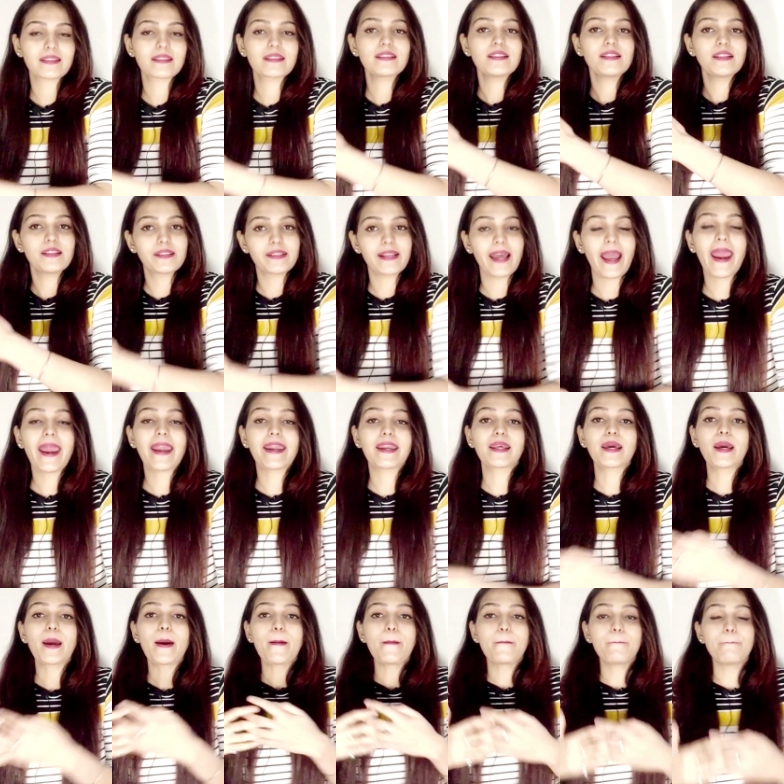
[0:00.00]
right?
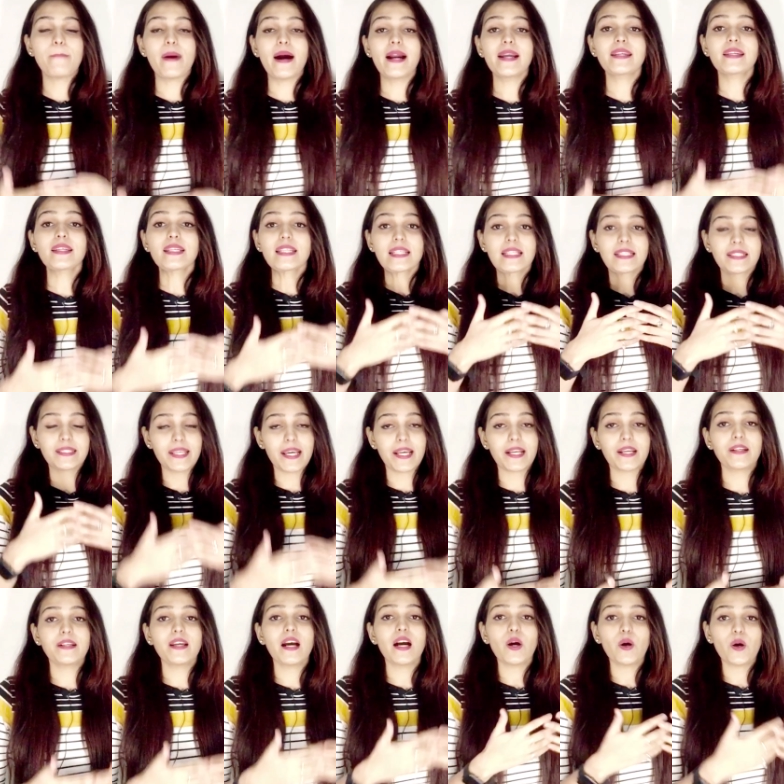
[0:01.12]
But Derrida,